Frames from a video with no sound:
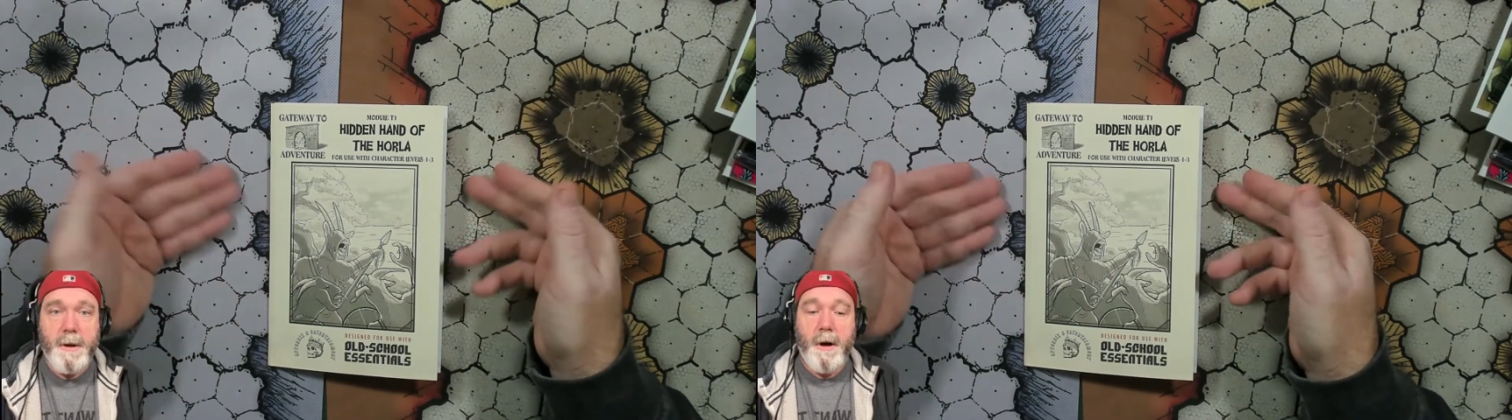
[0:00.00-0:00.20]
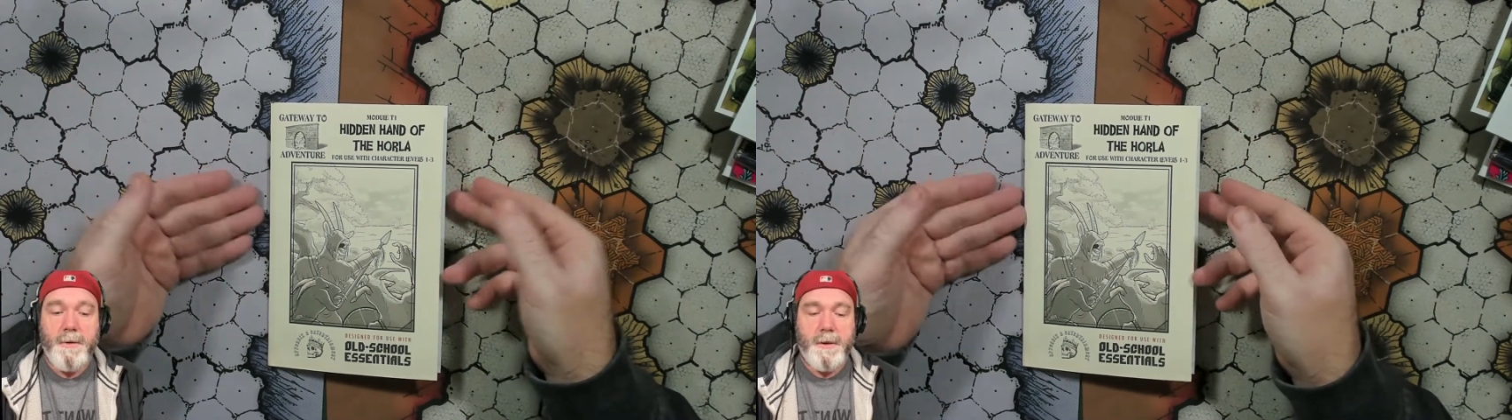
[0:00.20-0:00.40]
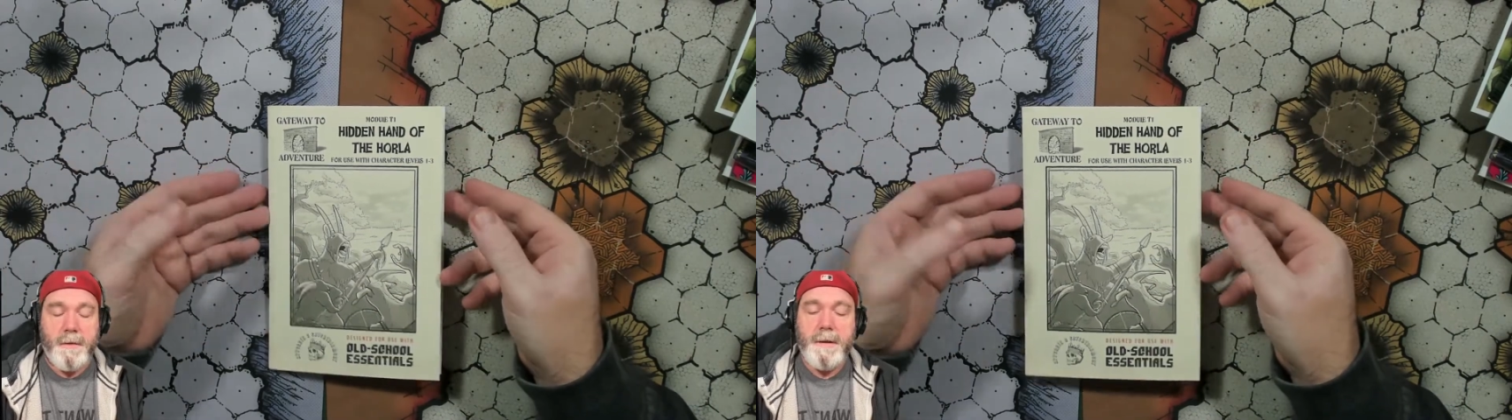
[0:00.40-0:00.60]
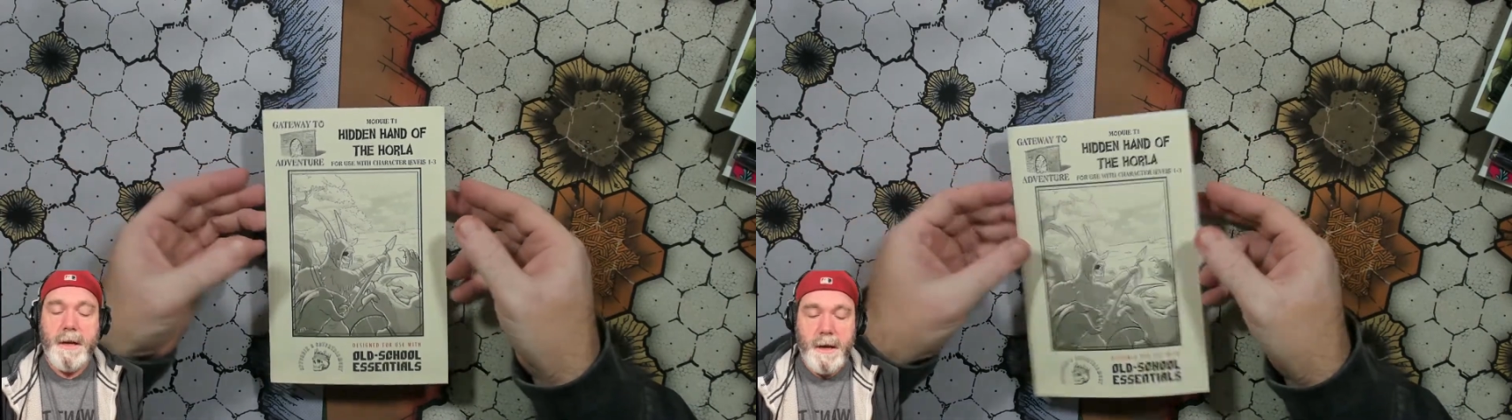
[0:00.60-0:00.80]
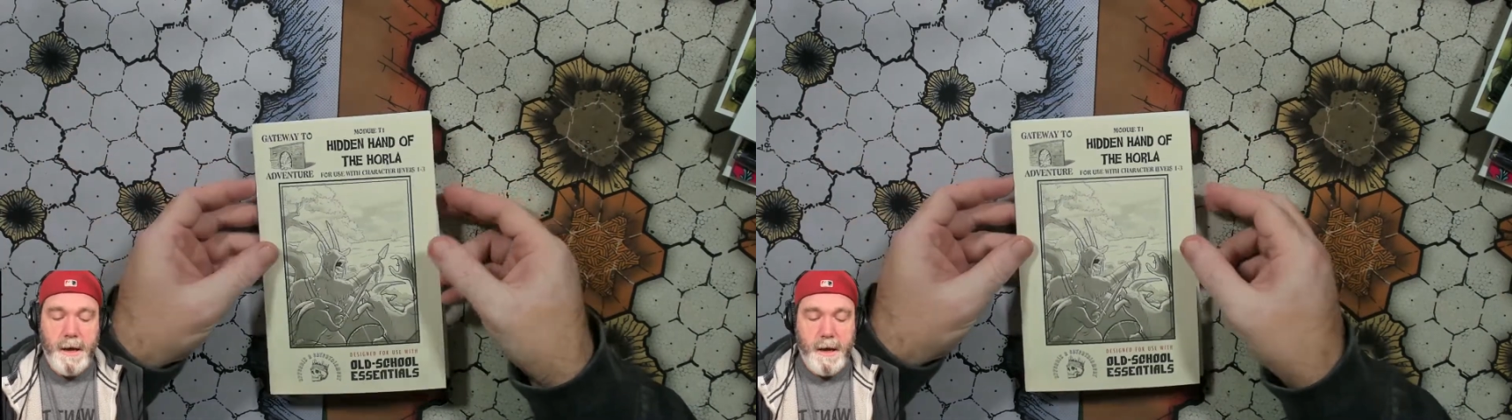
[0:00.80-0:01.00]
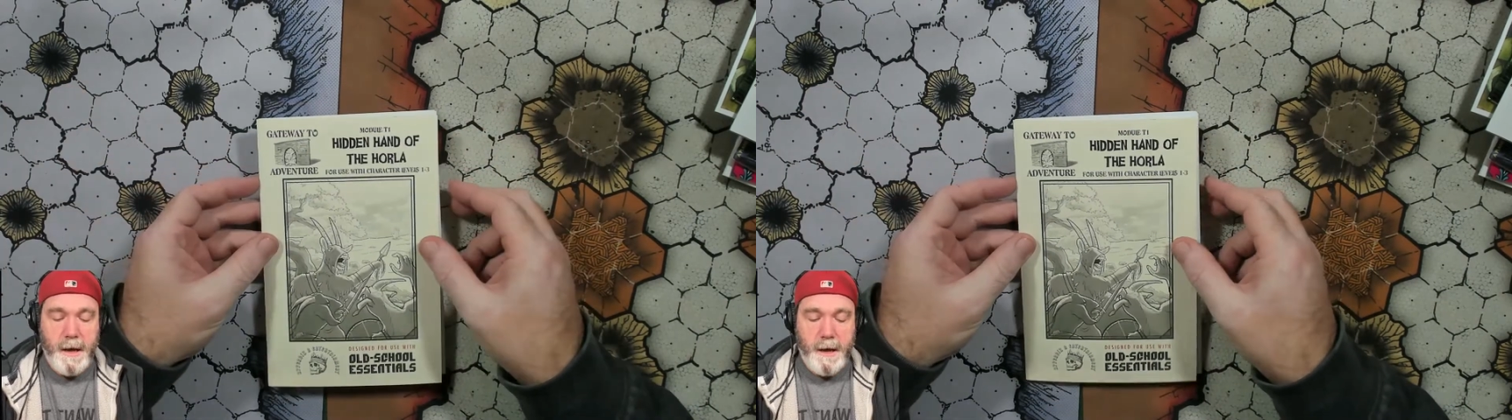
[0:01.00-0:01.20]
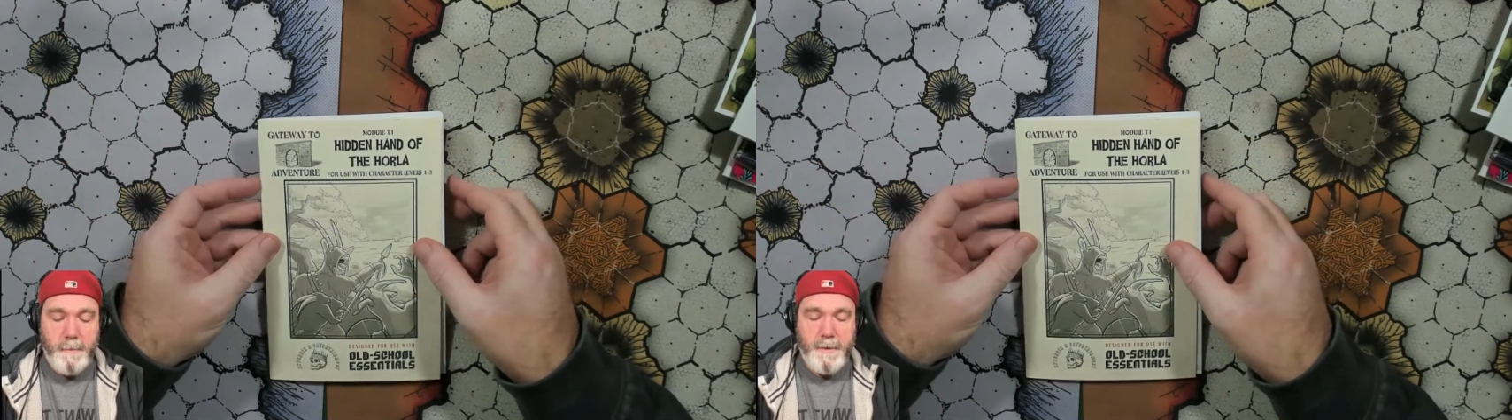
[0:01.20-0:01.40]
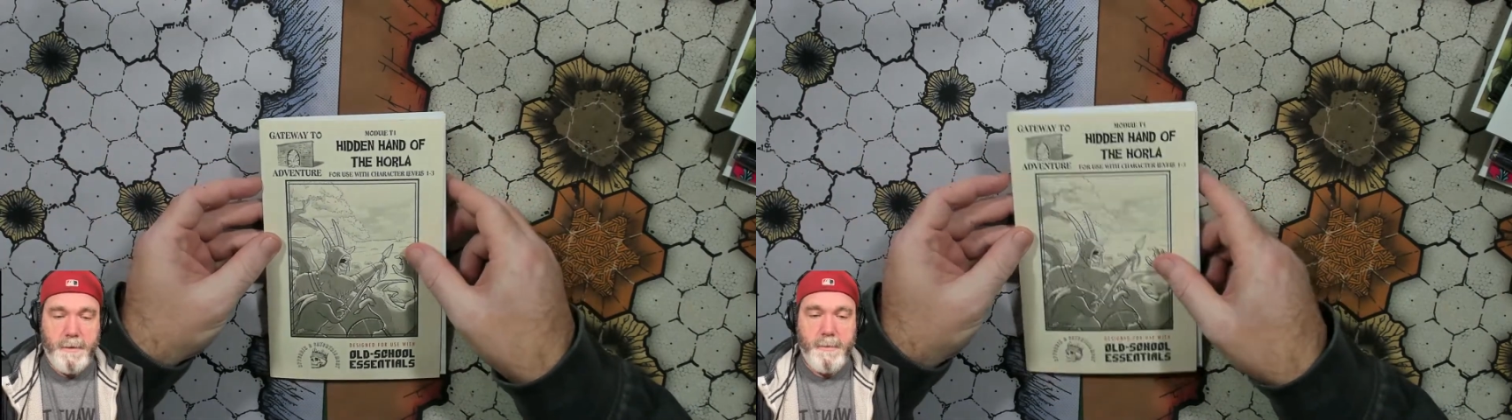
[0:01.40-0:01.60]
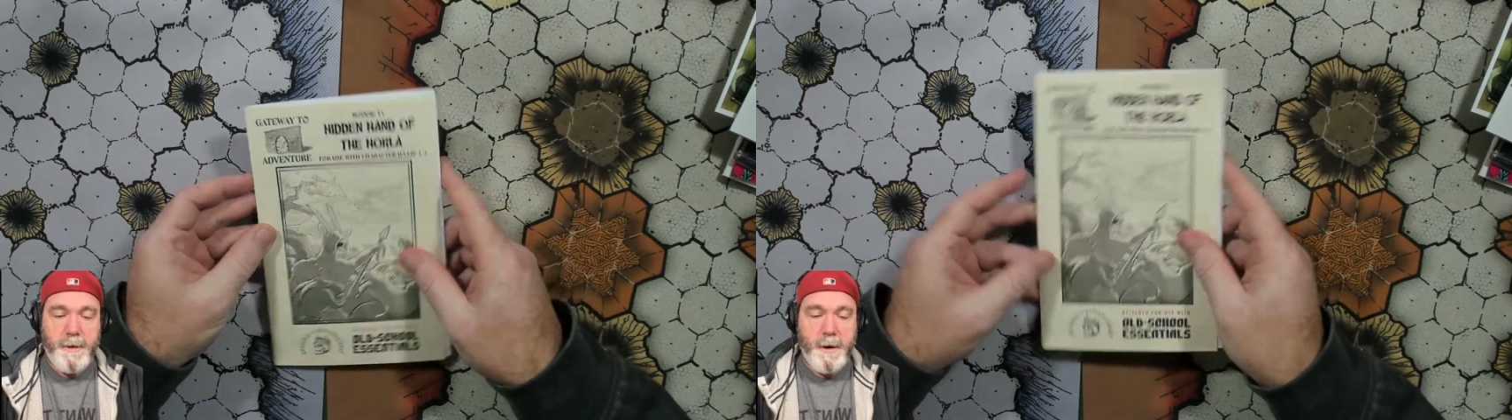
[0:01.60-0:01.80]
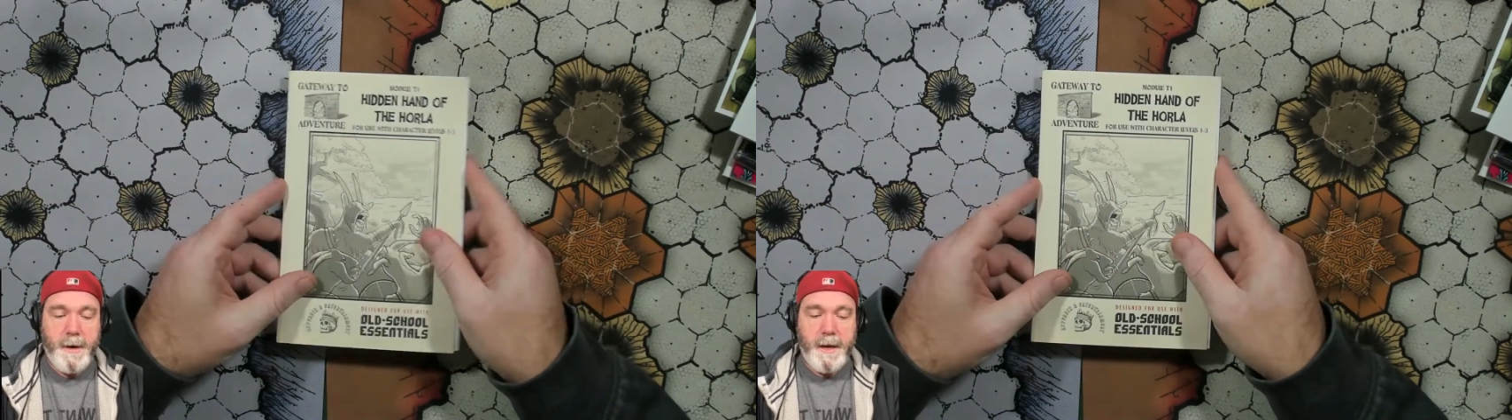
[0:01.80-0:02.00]
also. So
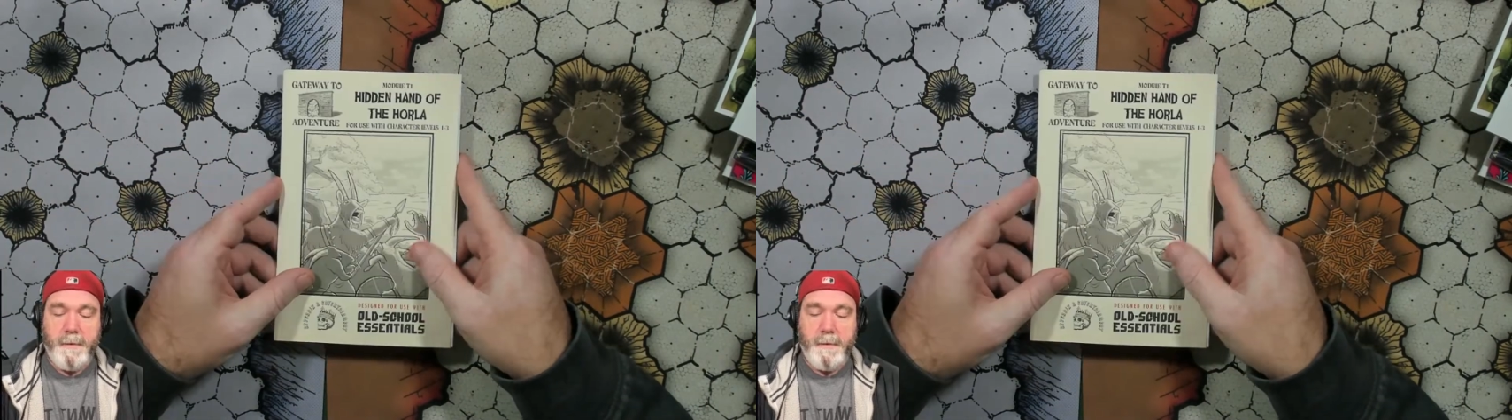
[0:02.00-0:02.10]
there we go.